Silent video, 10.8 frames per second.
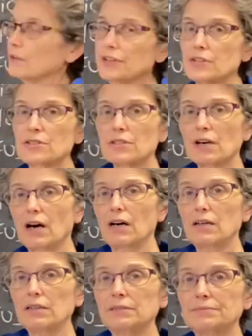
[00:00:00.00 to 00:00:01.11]
this
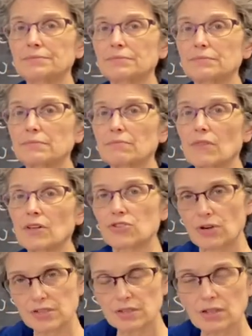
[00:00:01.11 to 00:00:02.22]

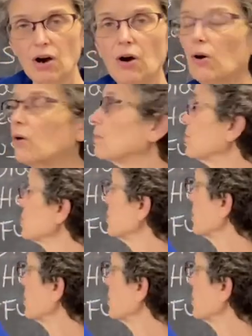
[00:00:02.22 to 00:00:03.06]
stress in the home, you see,